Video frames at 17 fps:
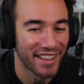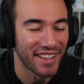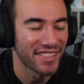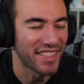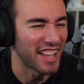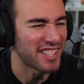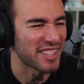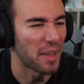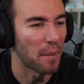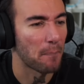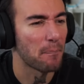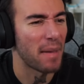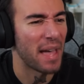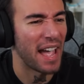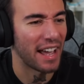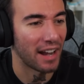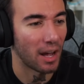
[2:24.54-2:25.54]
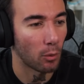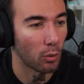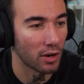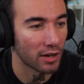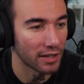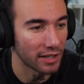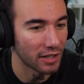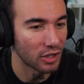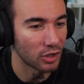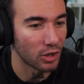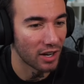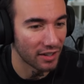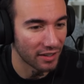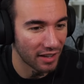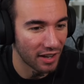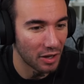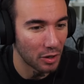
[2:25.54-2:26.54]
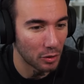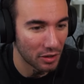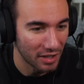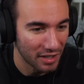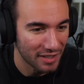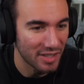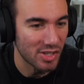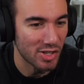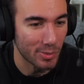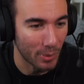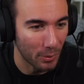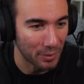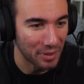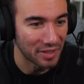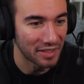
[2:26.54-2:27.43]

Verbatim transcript: That's the man I want to hear right now. This is what we